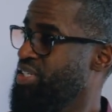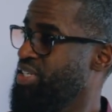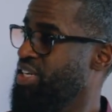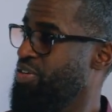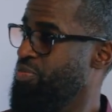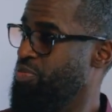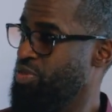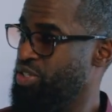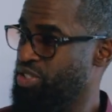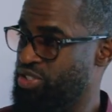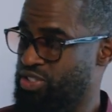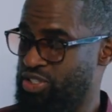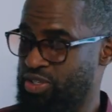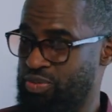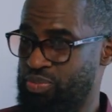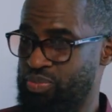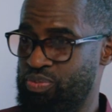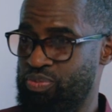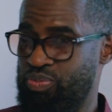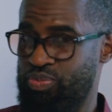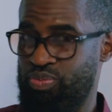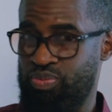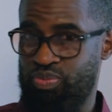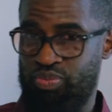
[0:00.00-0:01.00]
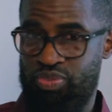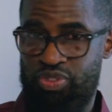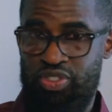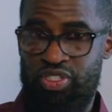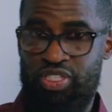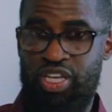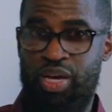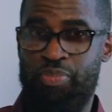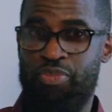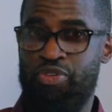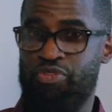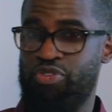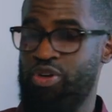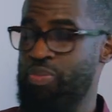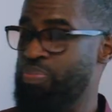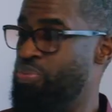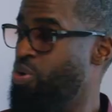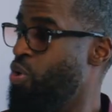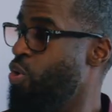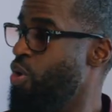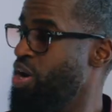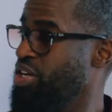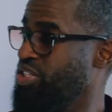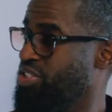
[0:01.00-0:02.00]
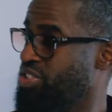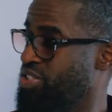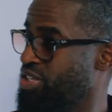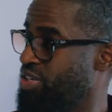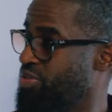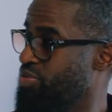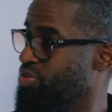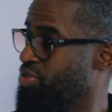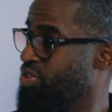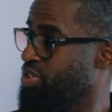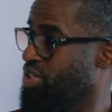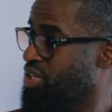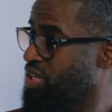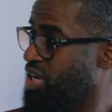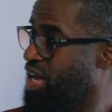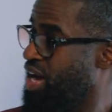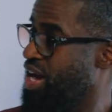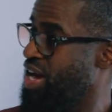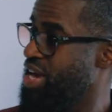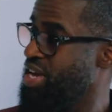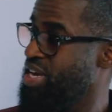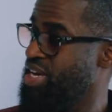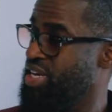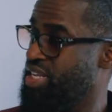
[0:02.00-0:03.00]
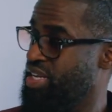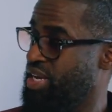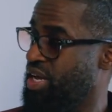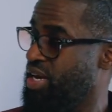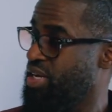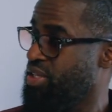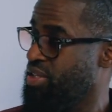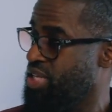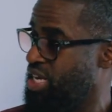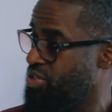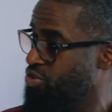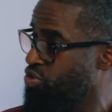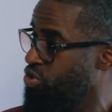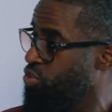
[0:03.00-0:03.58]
Give me some summary points of the client. Like, that's